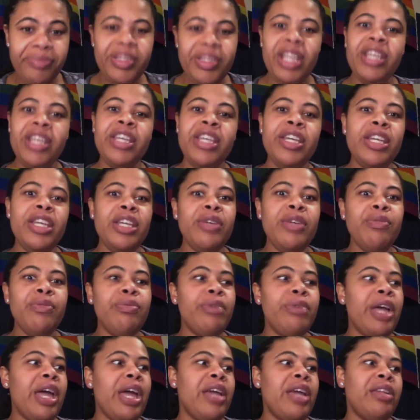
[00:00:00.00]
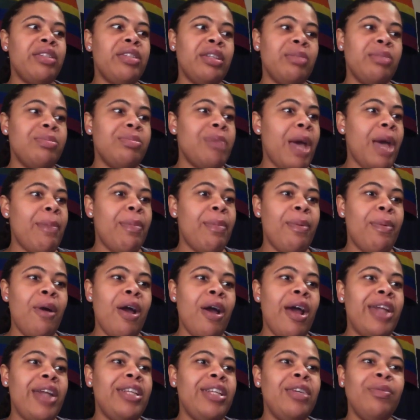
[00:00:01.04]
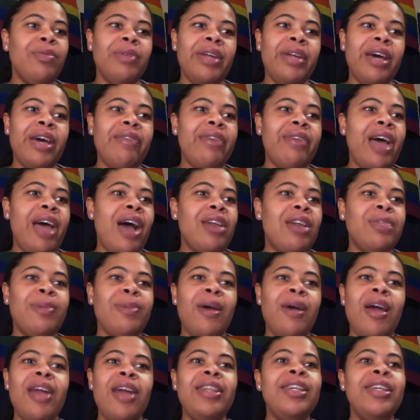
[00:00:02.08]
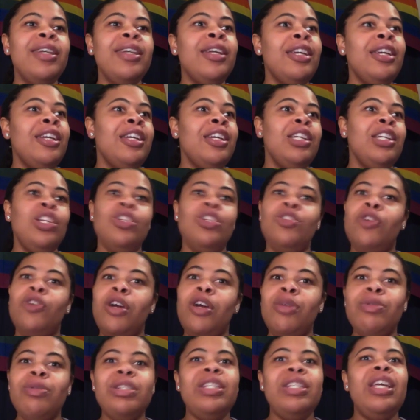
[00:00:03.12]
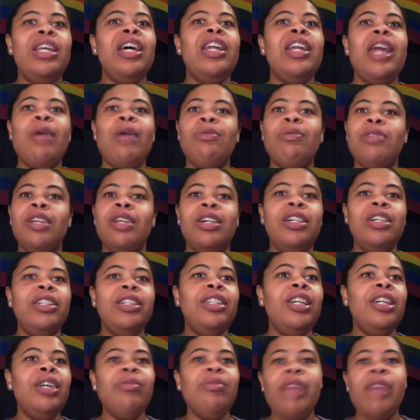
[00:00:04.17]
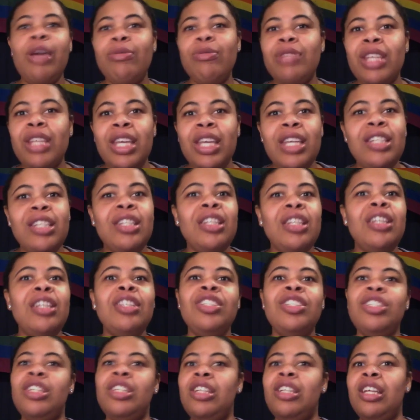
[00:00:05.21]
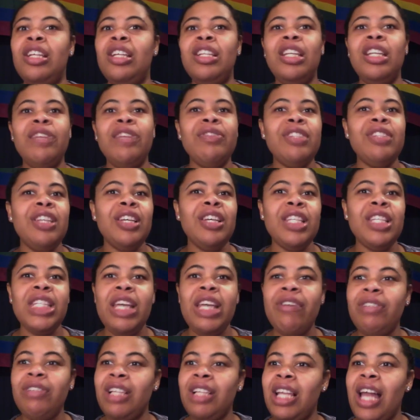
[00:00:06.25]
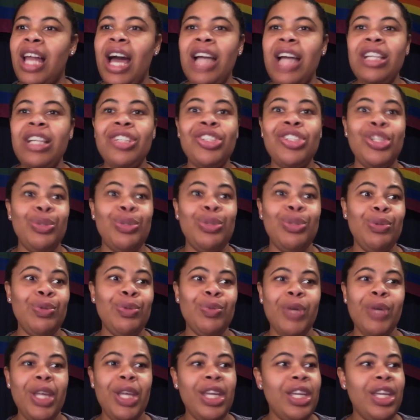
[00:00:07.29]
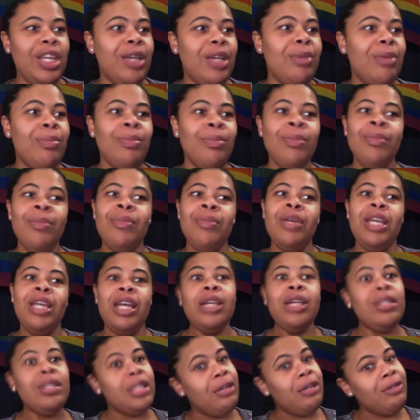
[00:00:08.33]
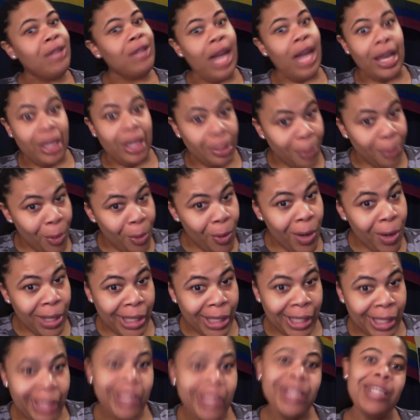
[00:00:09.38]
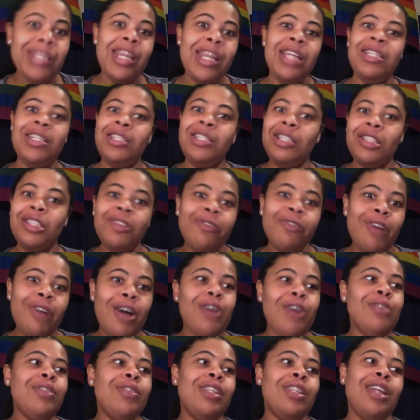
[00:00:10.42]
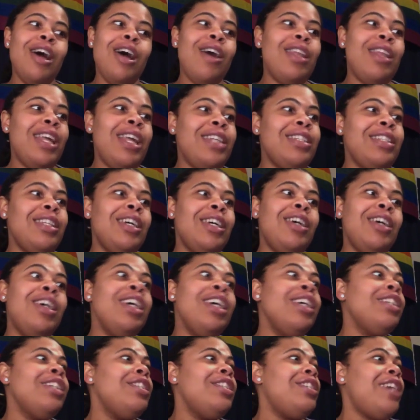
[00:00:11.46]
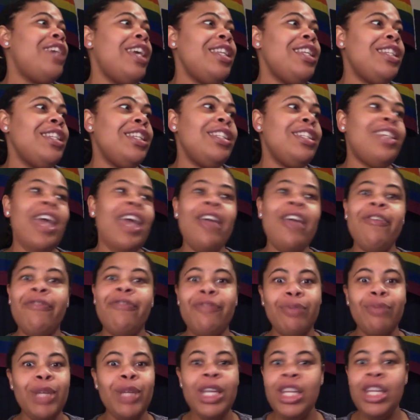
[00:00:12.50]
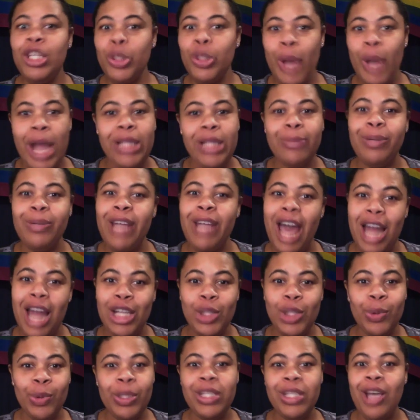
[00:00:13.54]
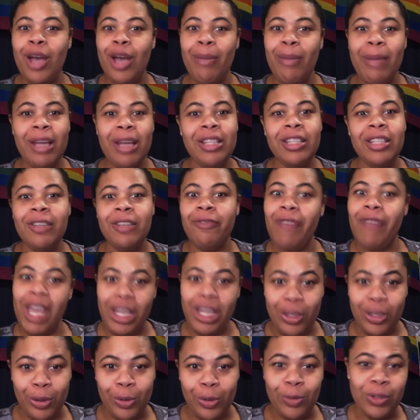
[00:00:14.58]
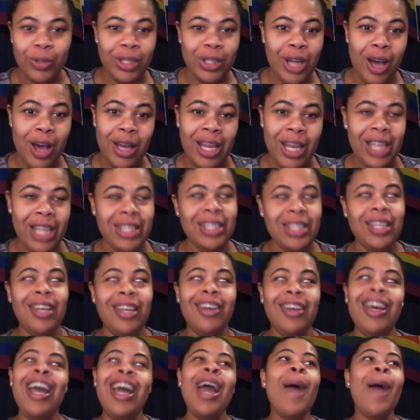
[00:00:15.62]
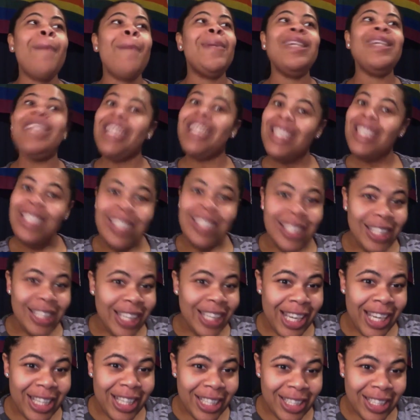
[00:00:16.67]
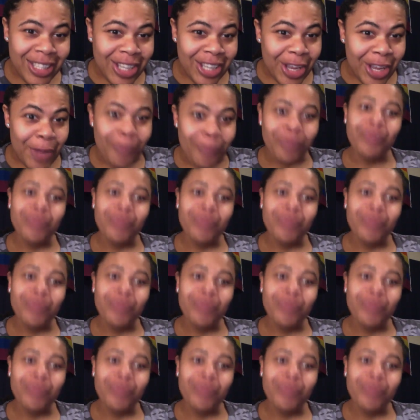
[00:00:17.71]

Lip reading: he at some type of party or whatever, house party, Jordan was there, they was hugged up, they was kissing, she didn't leave until 7 o'clock, and she was with him, and 7 o'clock in the morning, they took the phones and all that stuff. Jason, he tried to put out a tweet talking about some fake news and all that stuff, but then he deleted the shit.